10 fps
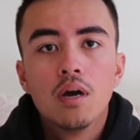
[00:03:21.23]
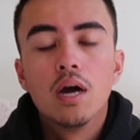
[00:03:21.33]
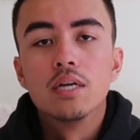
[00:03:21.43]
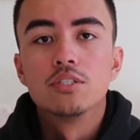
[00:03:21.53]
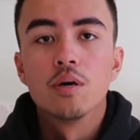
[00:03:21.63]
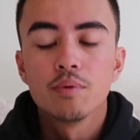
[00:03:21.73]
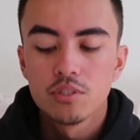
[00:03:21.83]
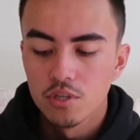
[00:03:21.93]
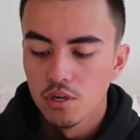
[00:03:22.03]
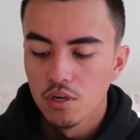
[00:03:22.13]
Alright, so I'm going
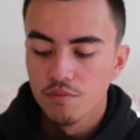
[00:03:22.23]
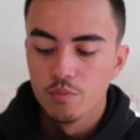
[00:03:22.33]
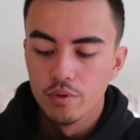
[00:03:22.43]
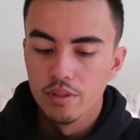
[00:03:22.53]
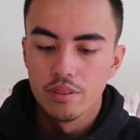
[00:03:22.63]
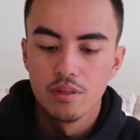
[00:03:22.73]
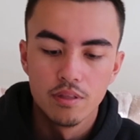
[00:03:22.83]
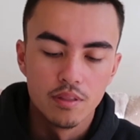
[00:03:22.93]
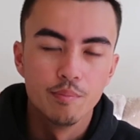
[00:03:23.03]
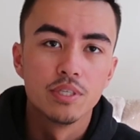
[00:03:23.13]
to start off with
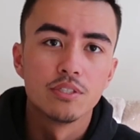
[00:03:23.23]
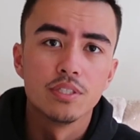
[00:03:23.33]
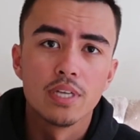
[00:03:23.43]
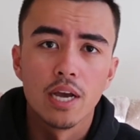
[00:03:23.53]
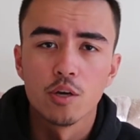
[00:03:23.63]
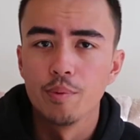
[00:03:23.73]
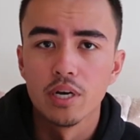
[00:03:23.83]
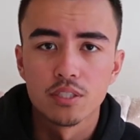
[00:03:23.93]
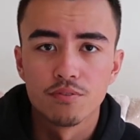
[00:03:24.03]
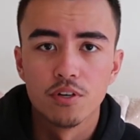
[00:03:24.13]
the mystery tackle
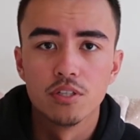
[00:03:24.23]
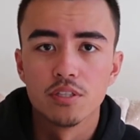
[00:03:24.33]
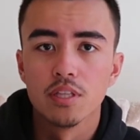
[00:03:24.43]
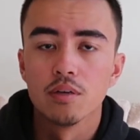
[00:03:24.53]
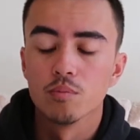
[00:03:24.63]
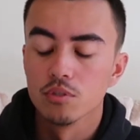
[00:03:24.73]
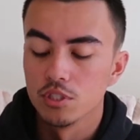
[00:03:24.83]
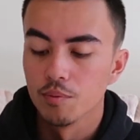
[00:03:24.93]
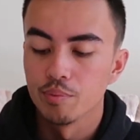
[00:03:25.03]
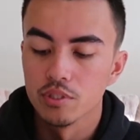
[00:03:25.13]
box first, and then we'll
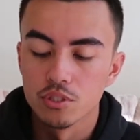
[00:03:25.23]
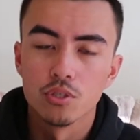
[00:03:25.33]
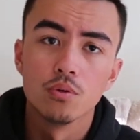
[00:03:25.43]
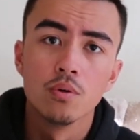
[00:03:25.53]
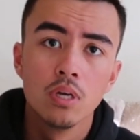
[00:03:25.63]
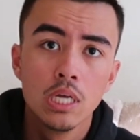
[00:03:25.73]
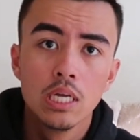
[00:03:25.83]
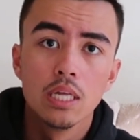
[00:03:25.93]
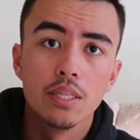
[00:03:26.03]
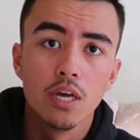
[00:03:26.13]
jump into
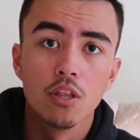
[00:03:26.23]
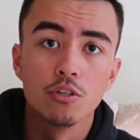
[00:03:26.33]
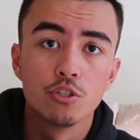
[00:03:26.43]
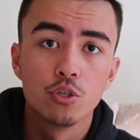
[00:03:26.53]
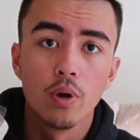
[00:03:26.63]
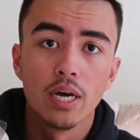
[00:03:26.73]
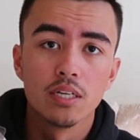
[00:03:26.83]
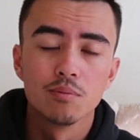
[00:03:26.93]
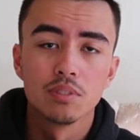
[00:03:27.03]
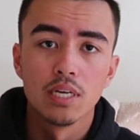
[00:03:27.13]
the other 2
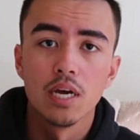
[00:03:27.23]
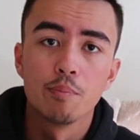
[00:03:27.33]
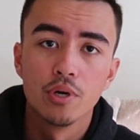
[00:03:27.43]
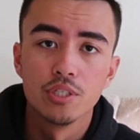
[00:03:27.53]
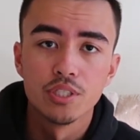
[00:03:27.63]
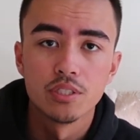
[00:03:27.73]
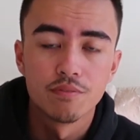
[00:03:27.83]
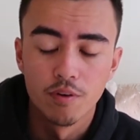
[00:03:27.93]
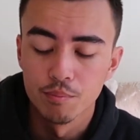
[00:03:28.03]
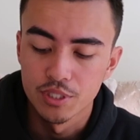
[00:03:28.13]
items that I purchased
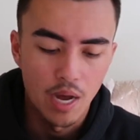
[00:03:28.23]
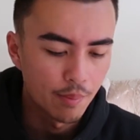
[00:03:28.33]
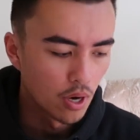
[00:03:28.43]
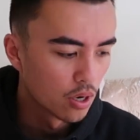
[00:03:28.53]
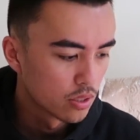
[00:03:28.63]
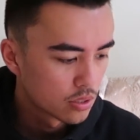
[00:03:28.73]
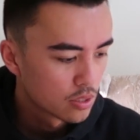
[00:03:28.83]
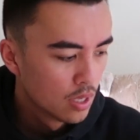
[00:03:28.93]
from Shop Carls.